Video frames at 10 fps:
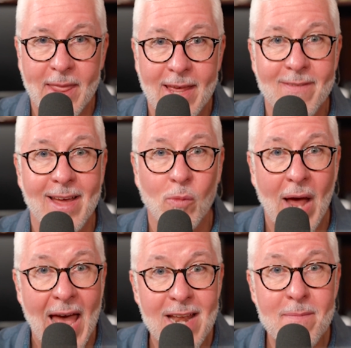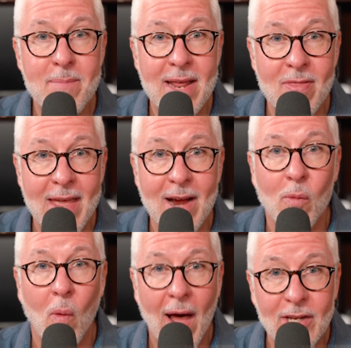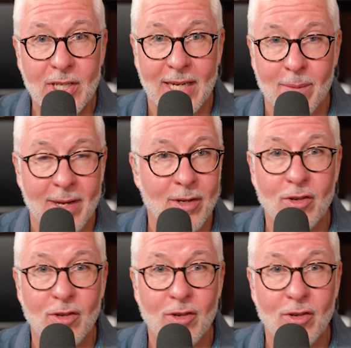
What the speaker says: If I hadn't been there watching him